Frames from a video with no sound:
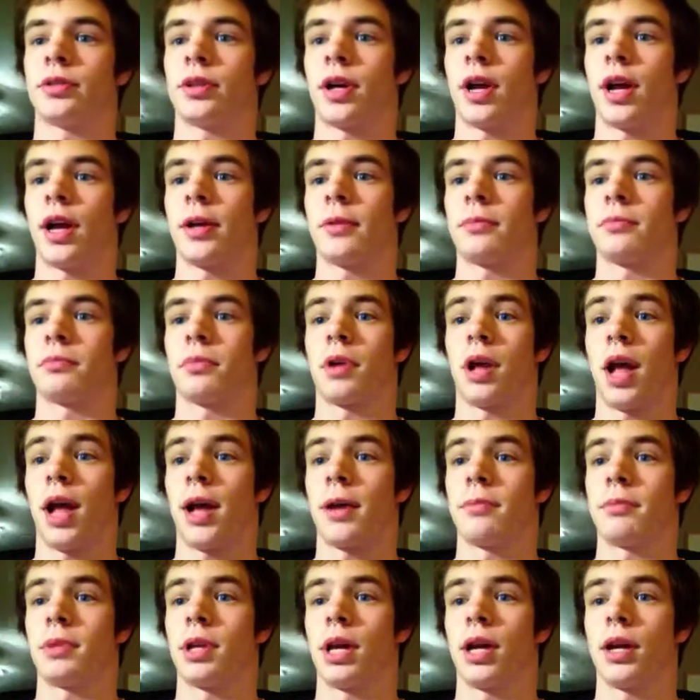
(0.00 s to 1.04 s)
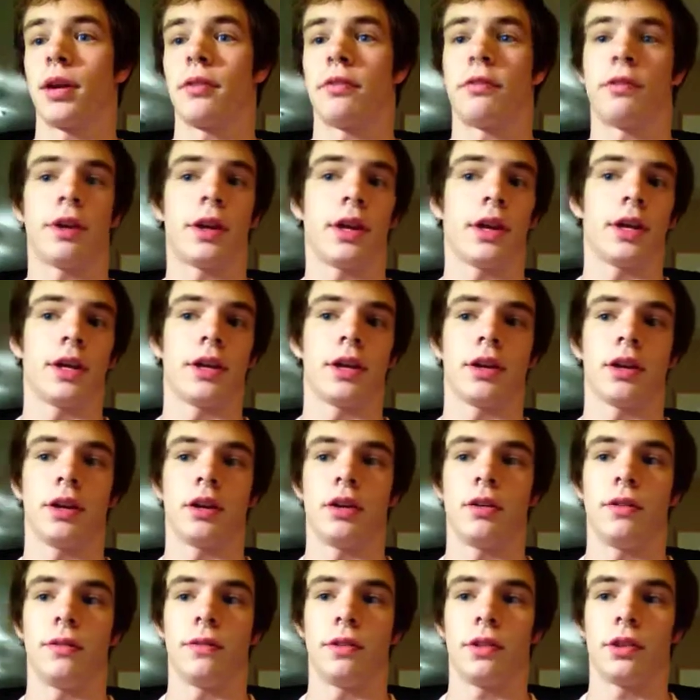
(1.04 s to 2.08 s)
I'm not a fan
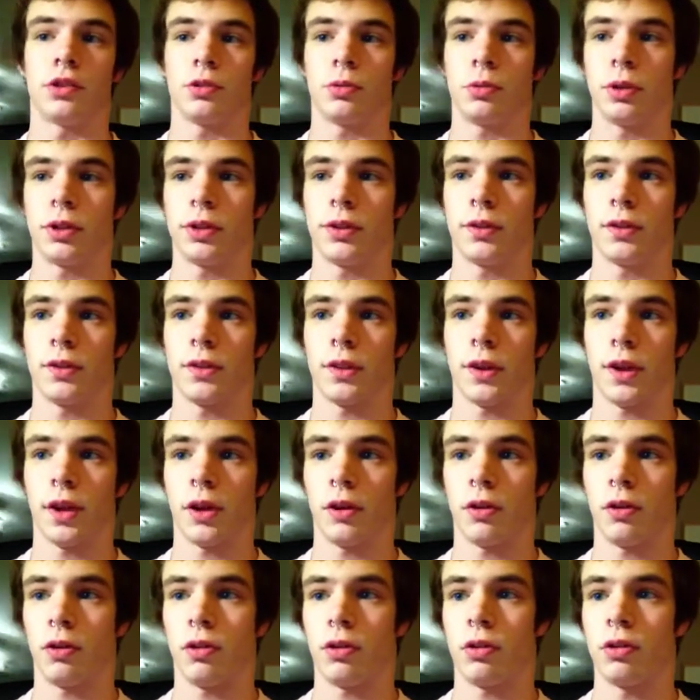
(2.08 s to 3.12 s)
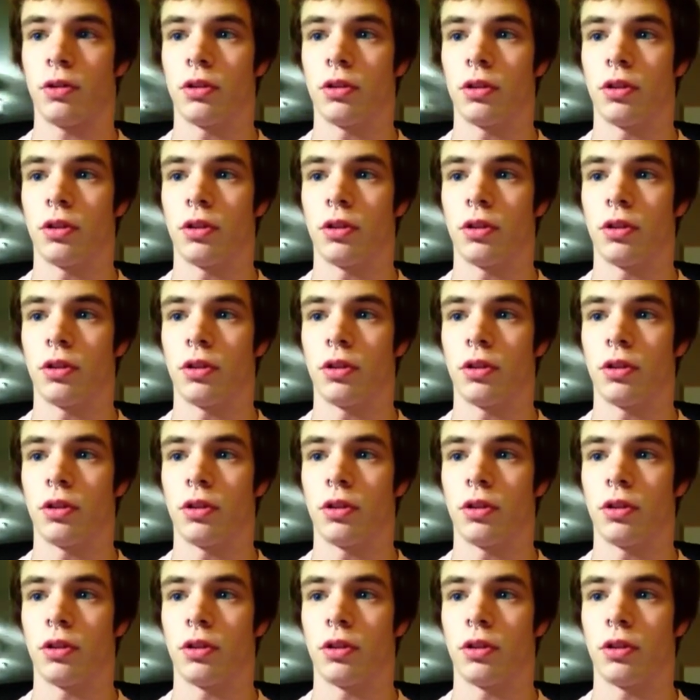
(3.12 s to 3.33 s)
of the twins at all,